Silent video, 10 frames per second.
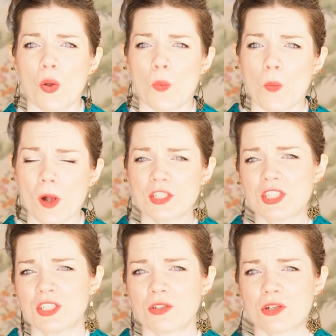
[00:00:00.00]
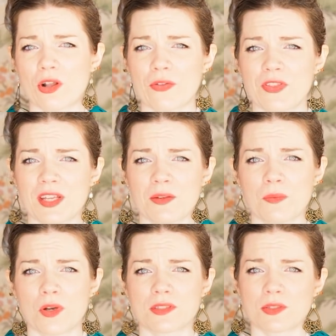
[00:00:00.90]
washing your clothing
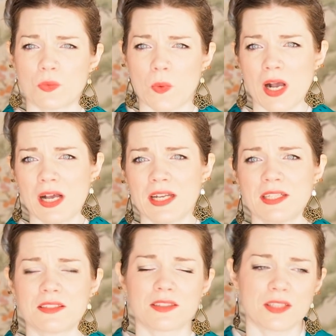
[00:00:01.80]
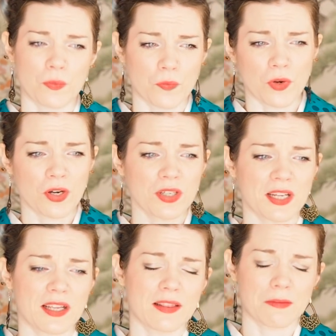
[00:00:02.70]
was quite some work
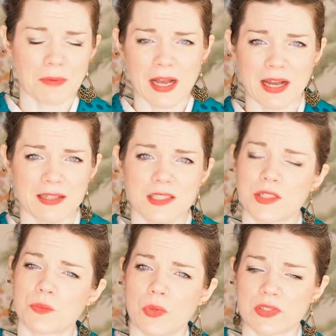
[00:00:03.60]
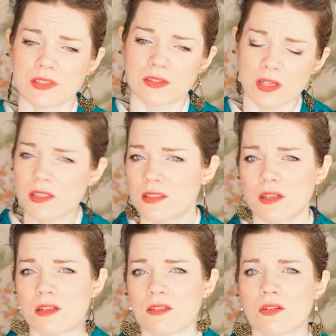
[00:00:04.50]
in the past, and it was not
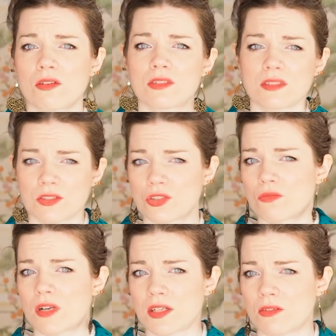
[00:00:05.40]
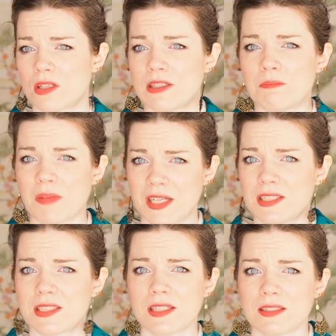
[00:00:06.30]
done on such a regular
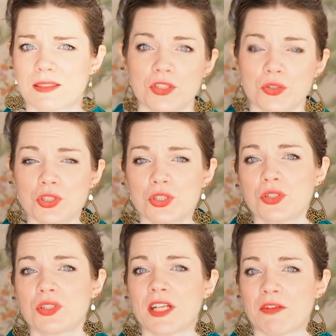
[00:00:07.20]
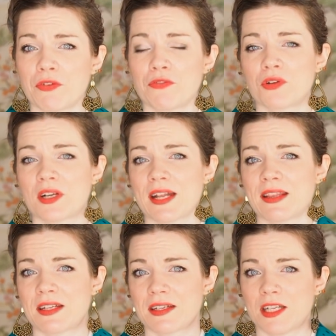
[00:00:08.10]
basis. You should never forget
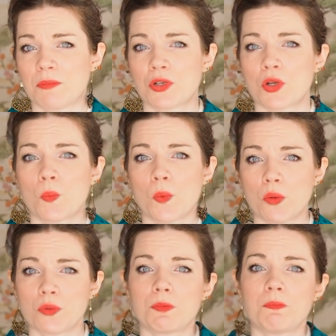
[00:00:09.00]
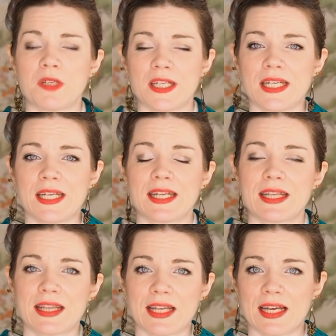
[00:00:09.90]
that a kimono won't be
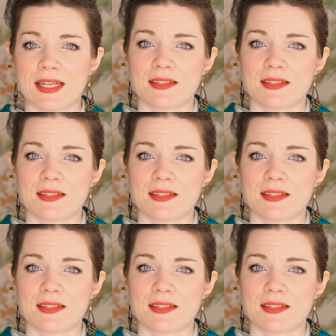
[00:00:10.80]
that